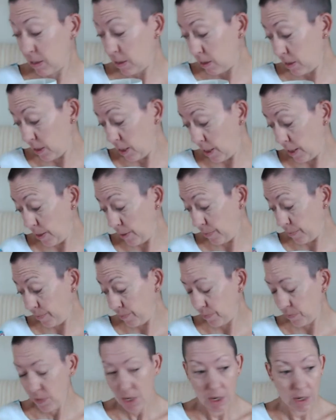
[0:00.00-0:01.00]
So
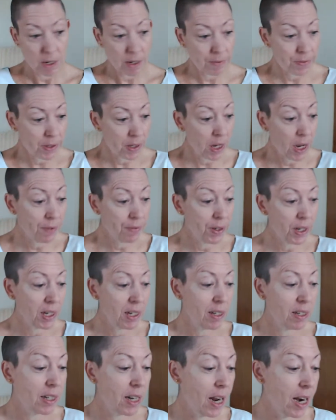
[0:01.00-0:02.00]
have I
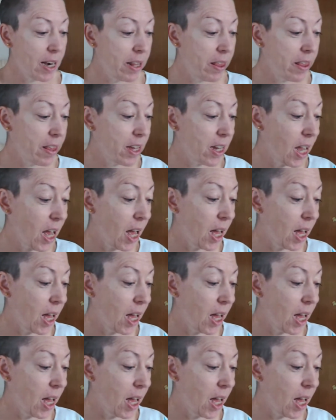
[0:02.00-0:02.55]
learned anything